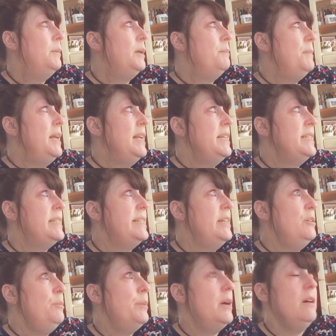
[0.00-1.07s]
But Millie's
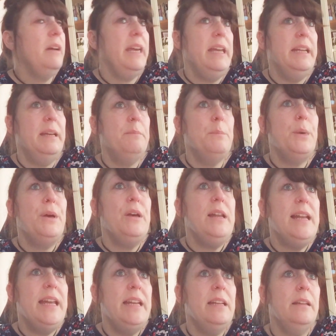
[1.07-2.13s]
still barking at
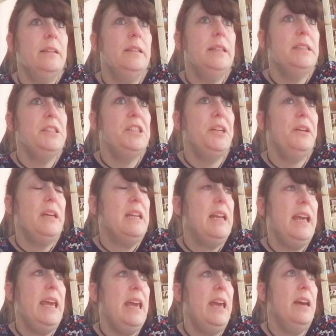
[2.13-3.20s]
Merlin, as you can
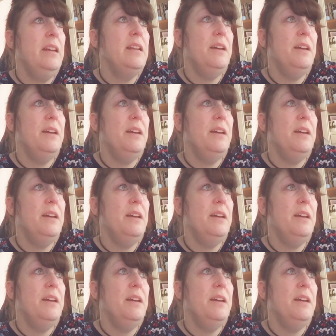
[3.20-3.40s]
hear.